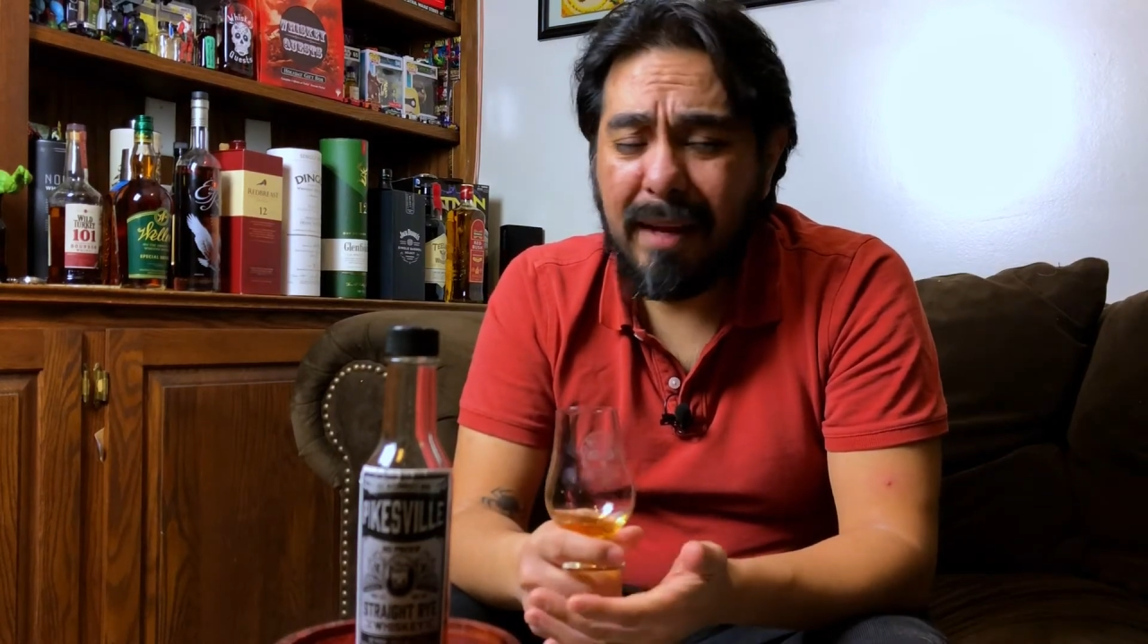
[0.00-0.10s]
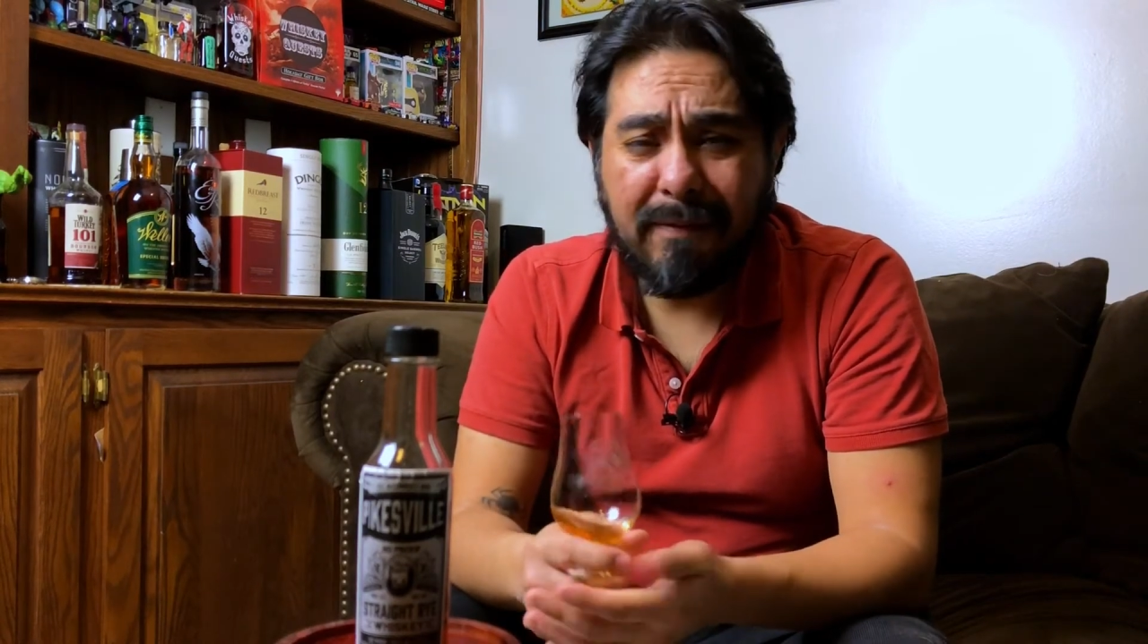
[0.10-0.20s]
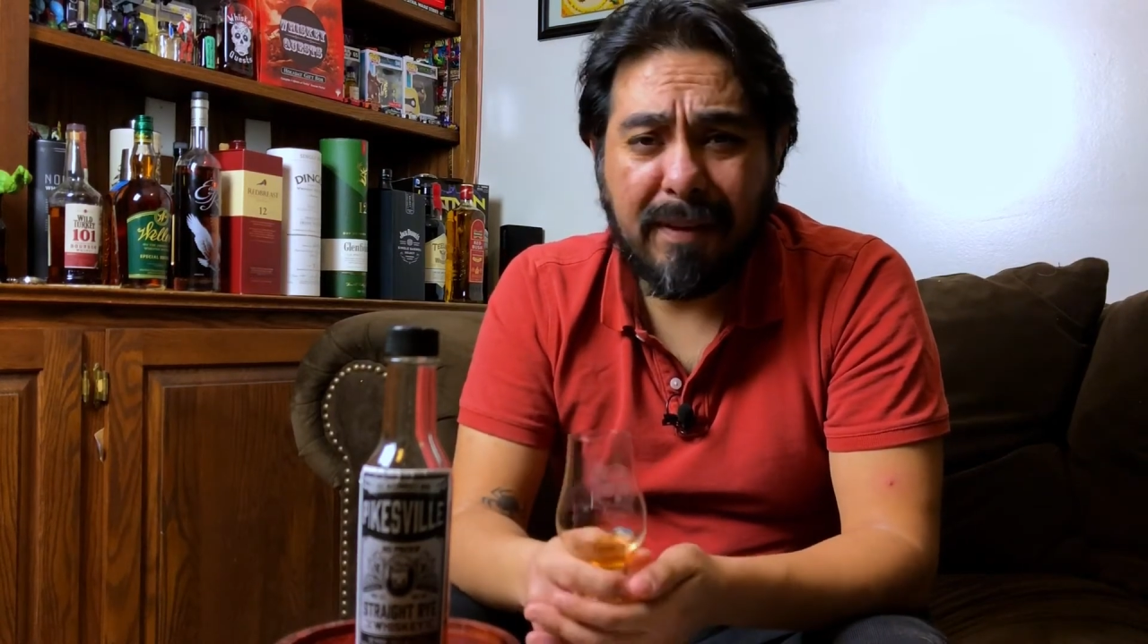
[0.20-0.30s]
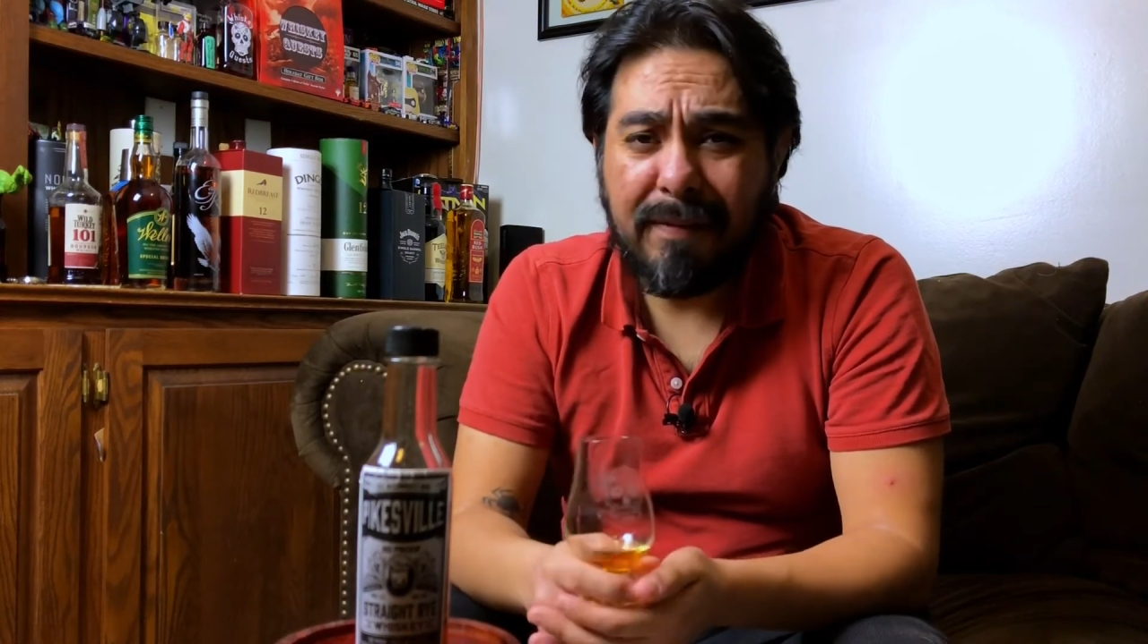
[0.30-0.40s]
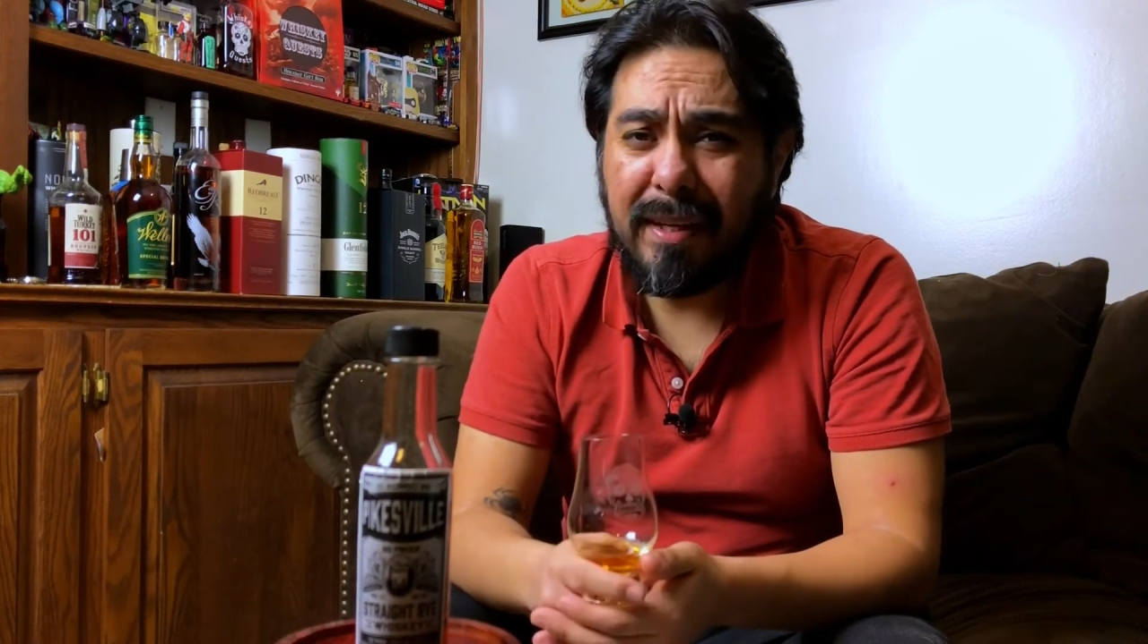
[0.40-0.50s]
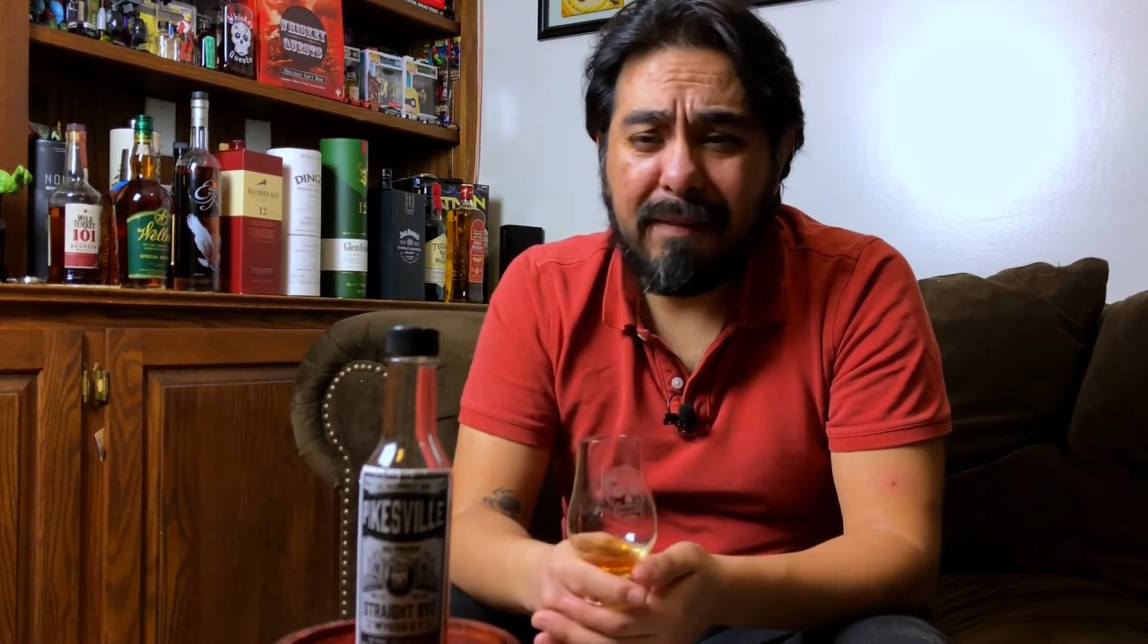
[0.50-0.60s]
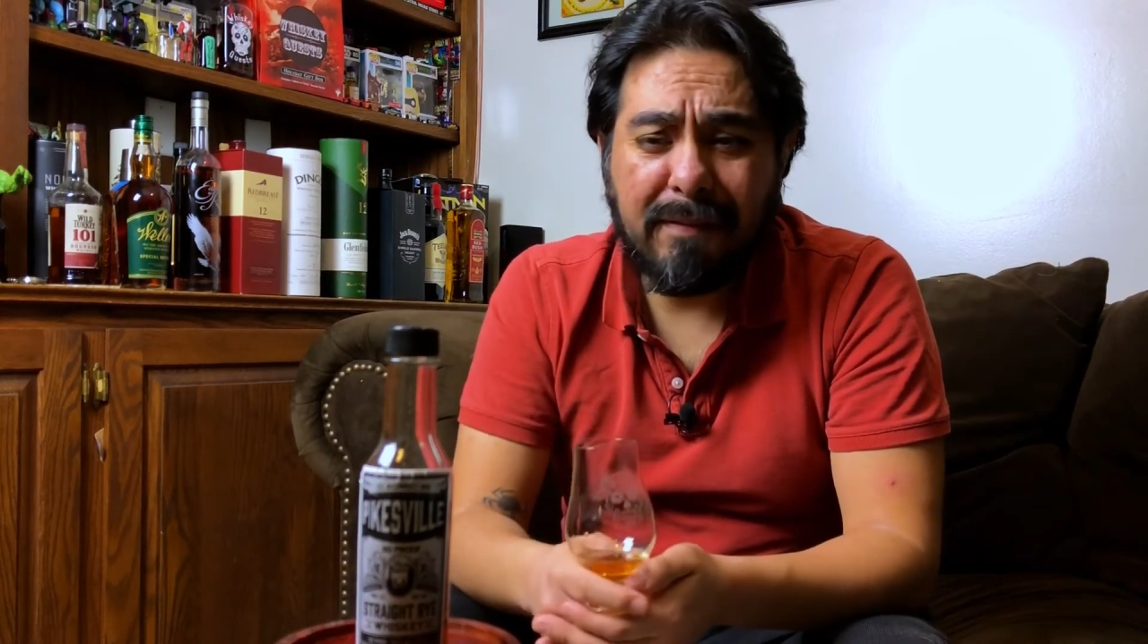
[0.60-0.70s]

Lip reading: $50 to